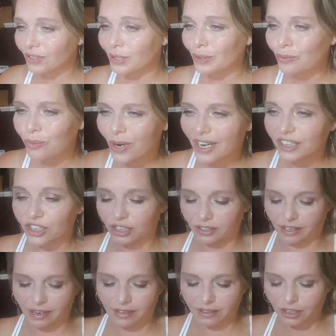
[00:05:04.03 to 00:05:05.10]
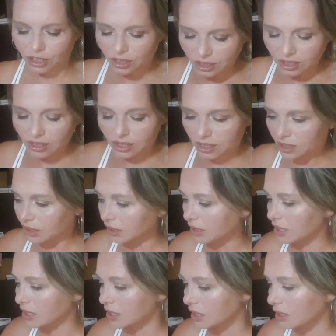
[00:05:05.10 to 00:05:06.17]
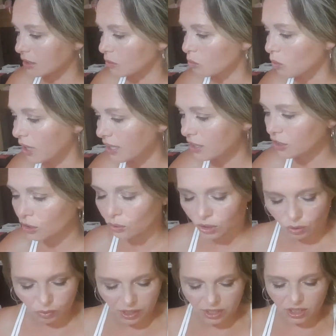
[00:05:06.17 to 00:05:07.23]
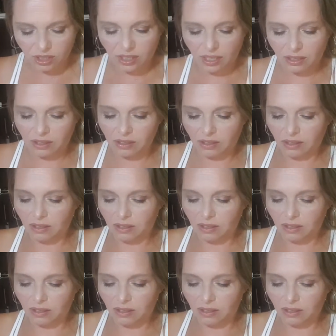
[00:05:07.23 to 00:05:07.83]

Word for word: swatched that. Lisa, why did you swatch that?